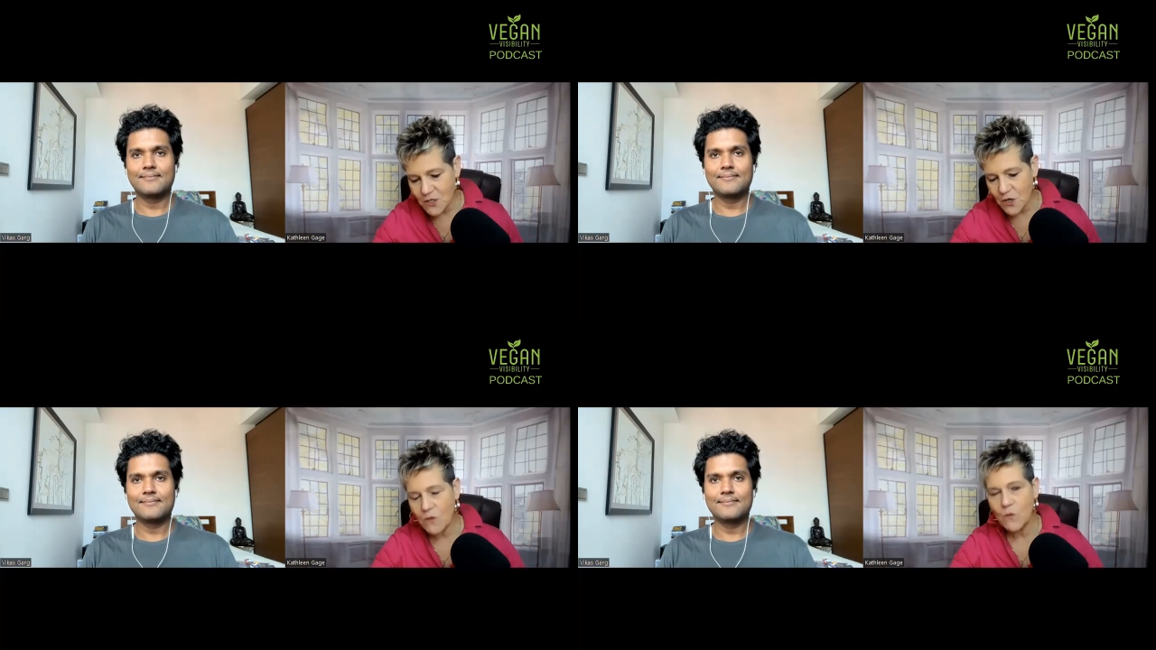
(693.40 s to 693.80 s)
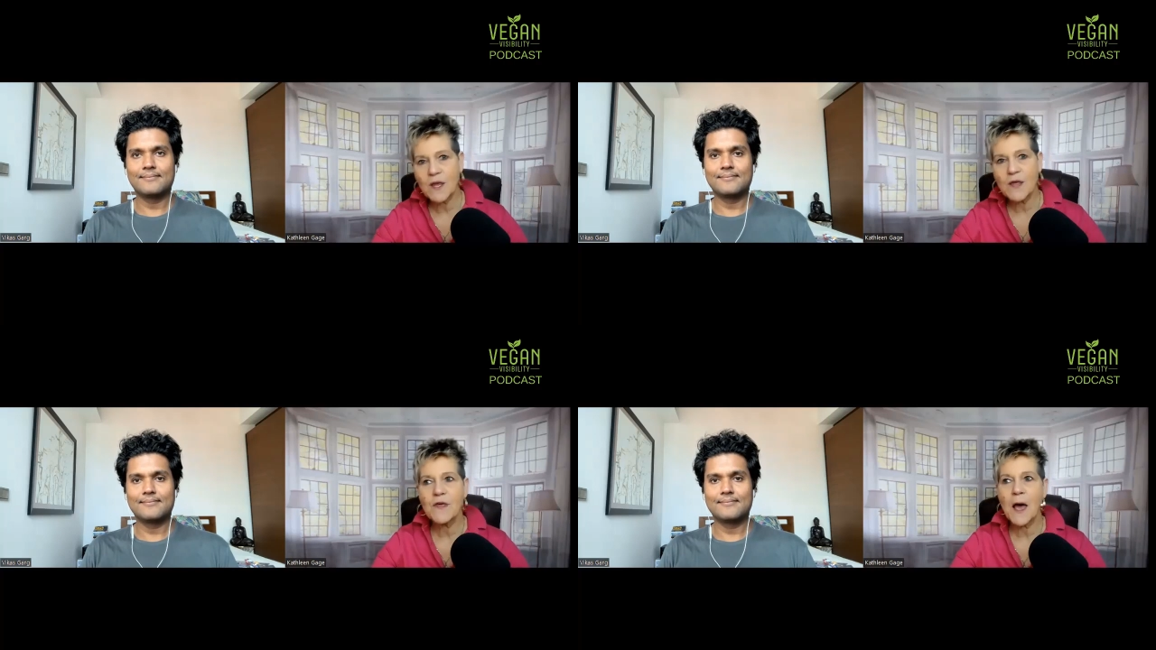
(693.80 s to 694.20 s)
Speaker 1: start
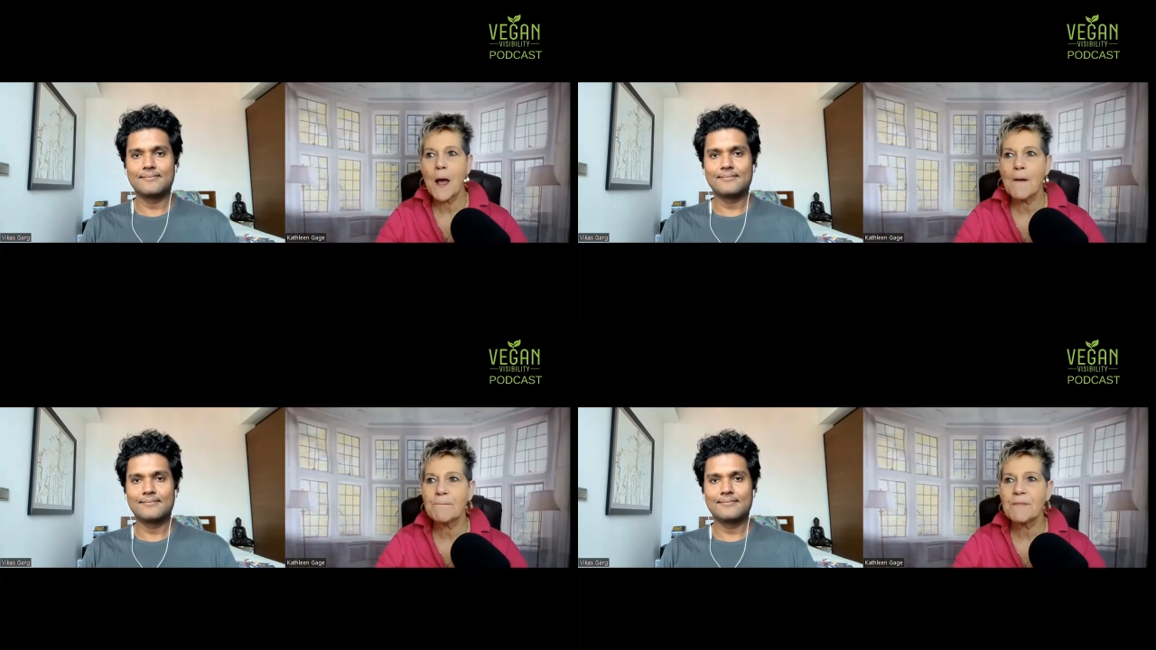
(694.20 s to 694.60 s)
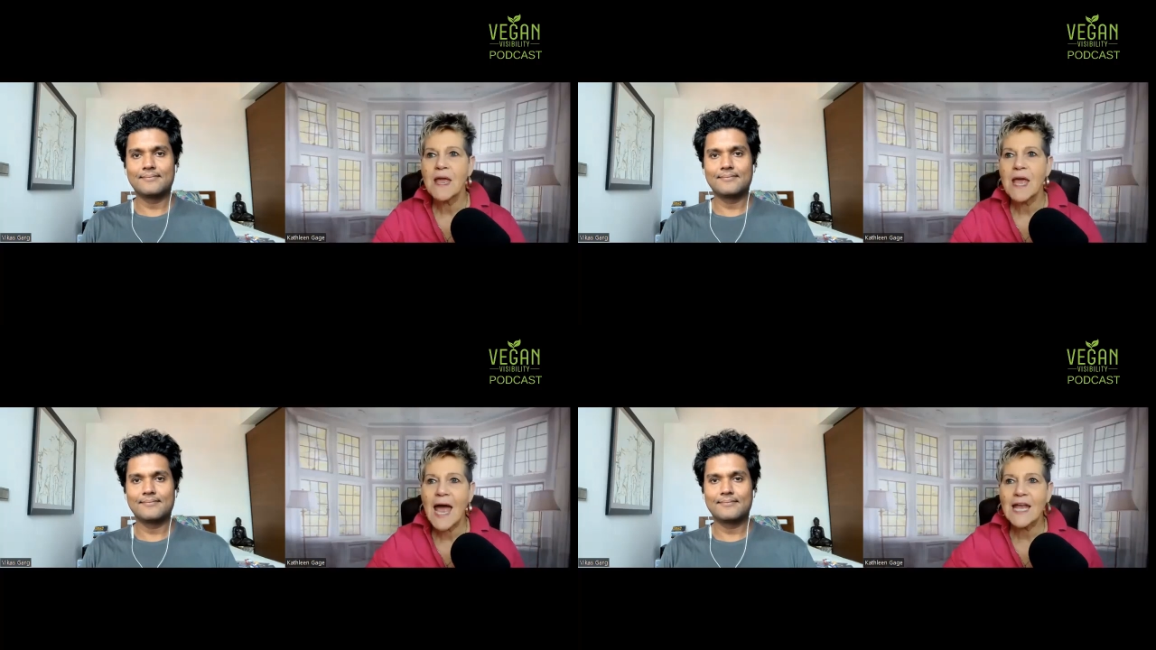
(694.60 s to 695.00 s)
with, um,
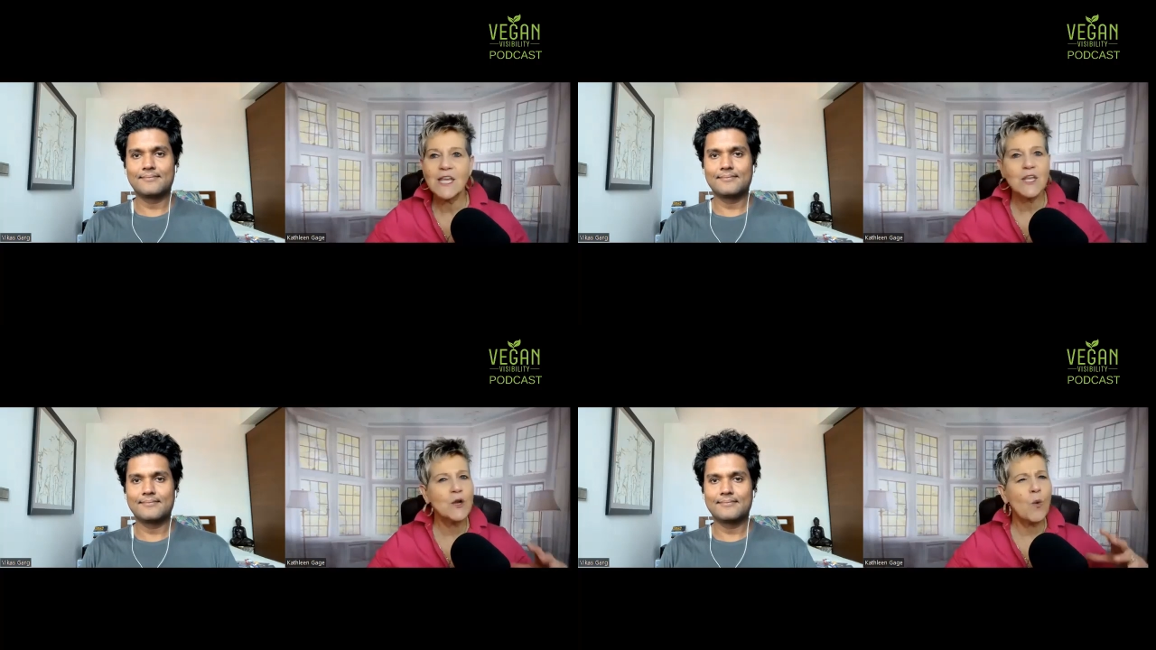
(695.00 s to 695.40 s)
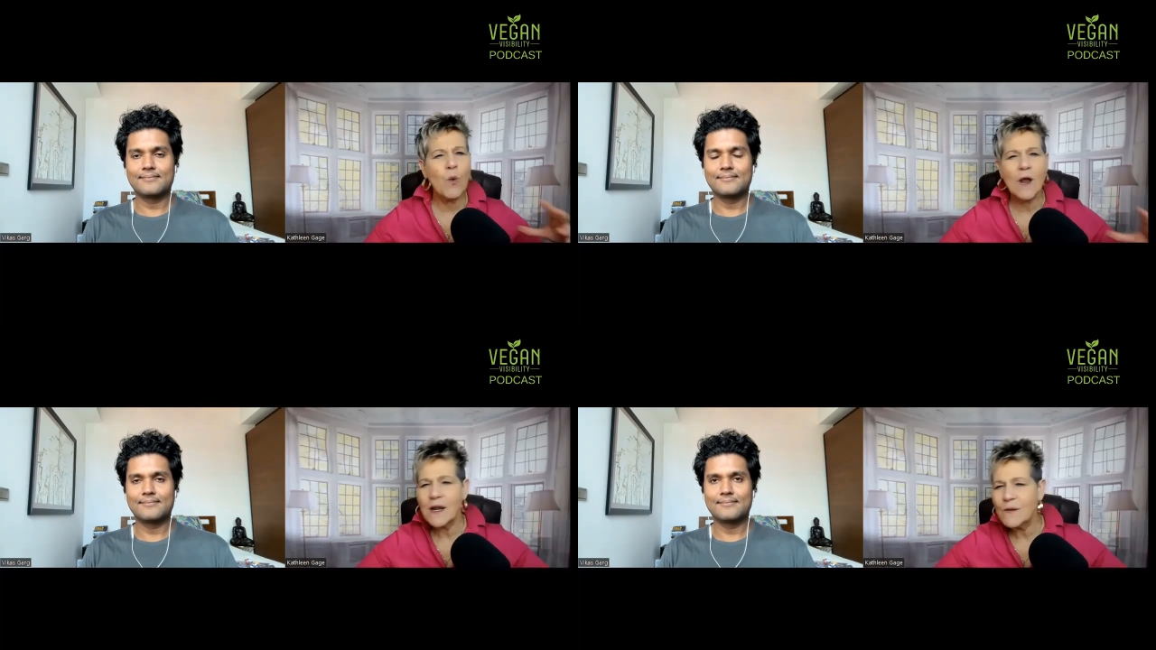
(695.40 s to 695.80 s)
you know,
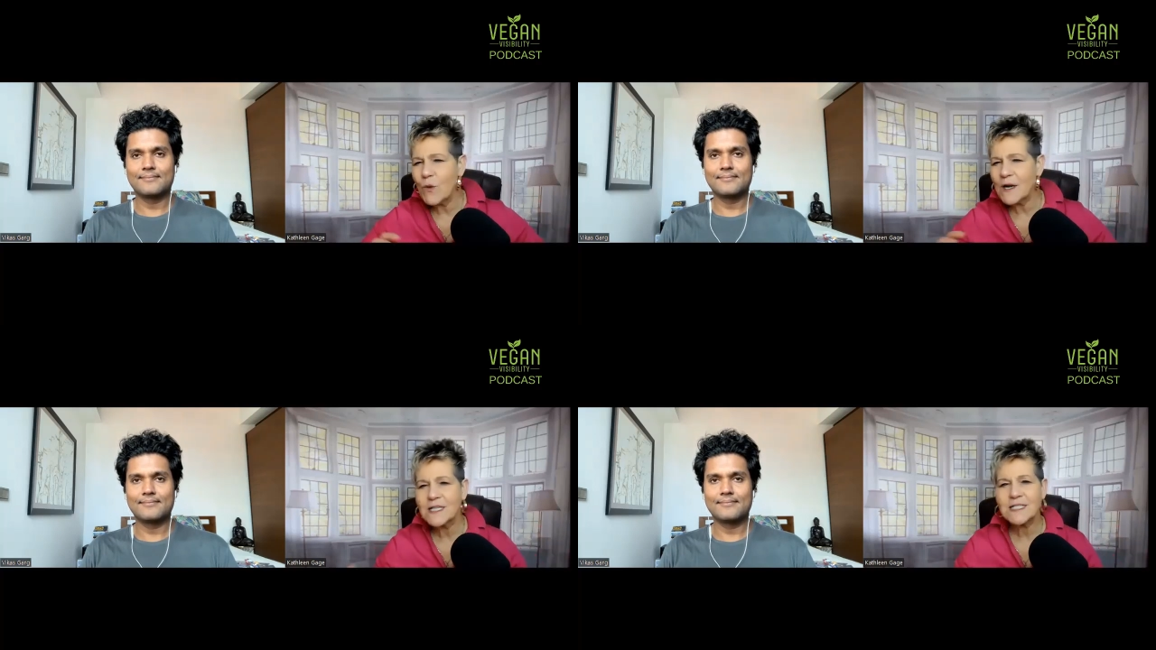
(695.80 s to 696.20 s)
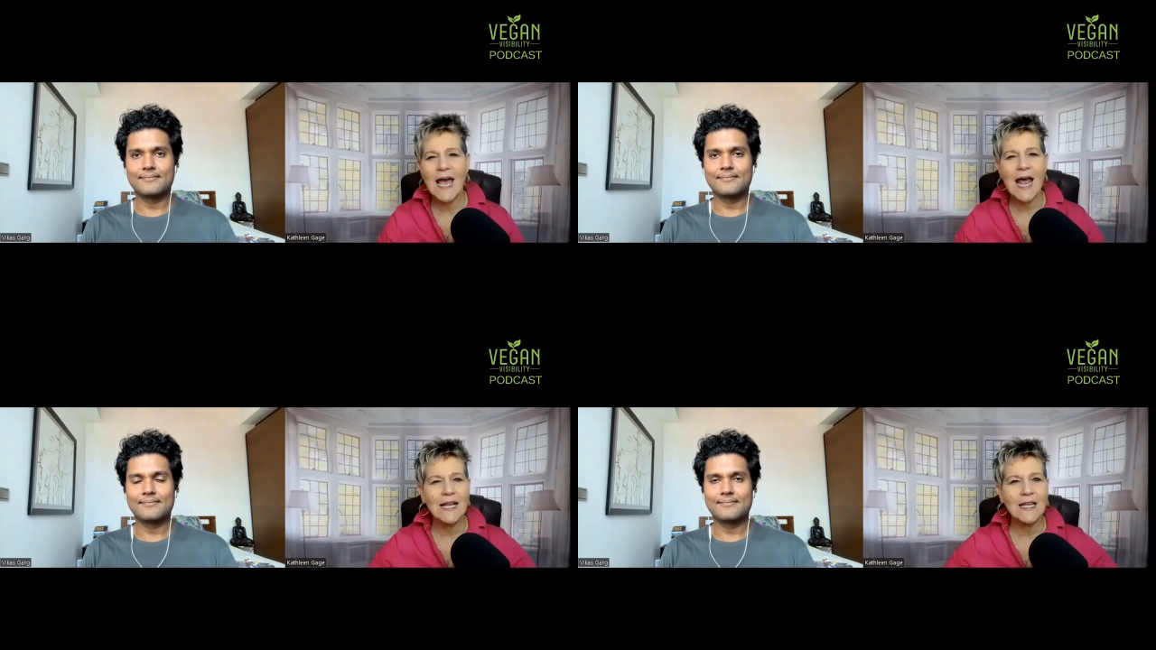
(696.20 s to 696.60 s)
what what
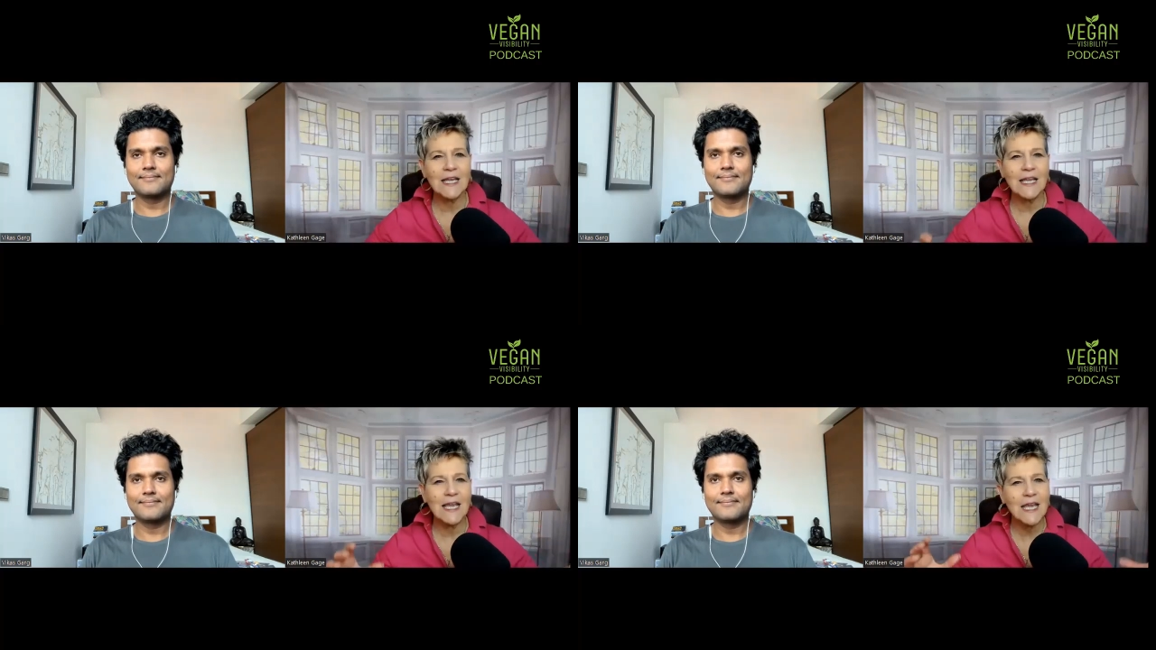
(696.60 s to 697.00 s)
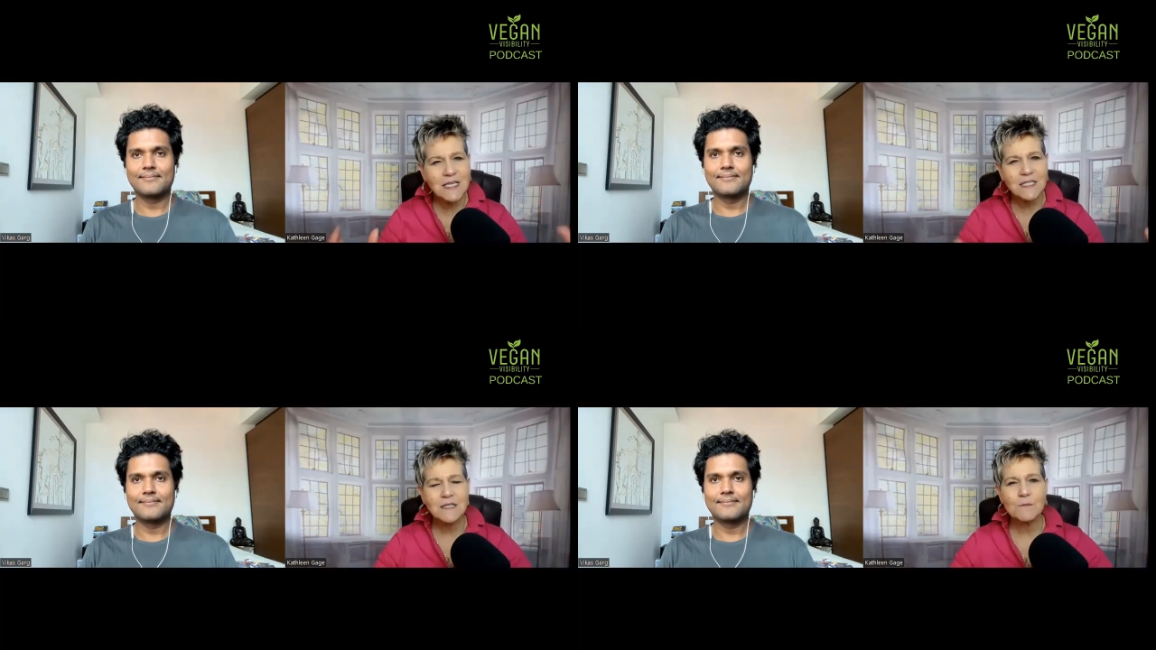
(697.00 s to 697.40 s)
exactly
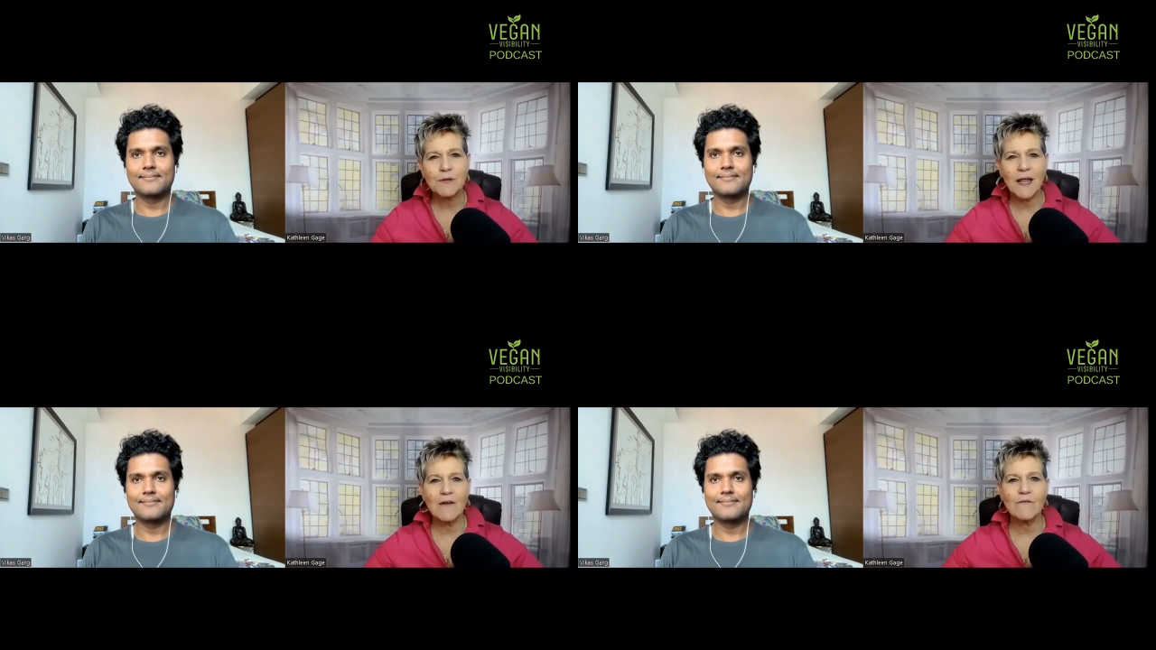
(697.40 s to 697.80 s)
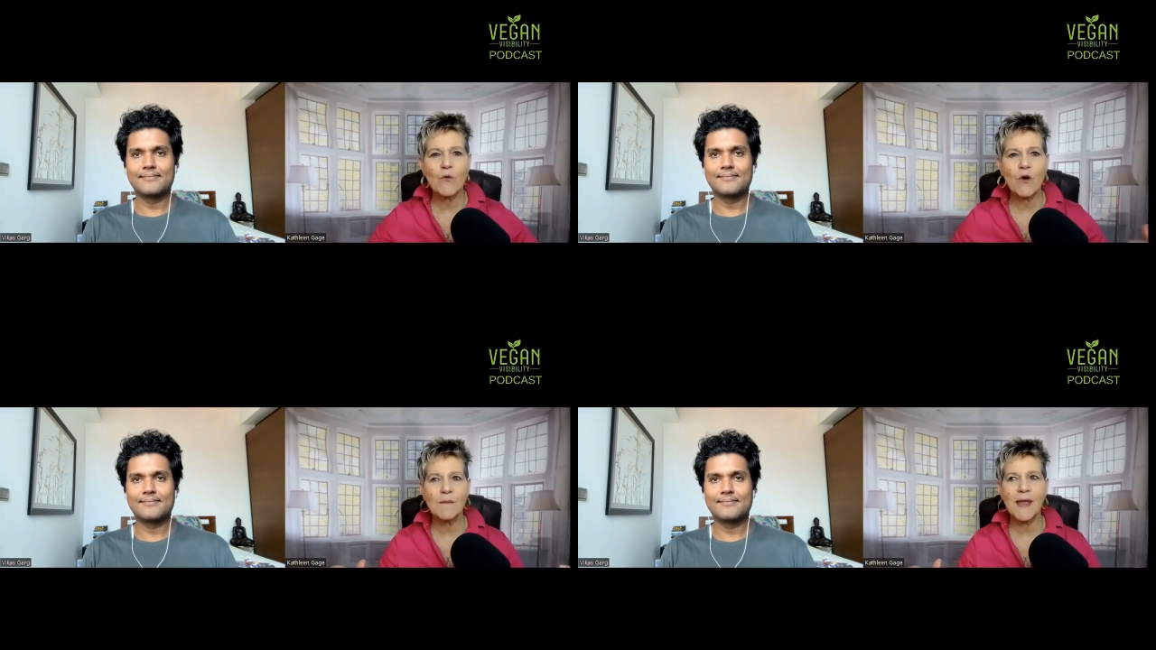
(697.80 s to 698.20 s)
is the platform,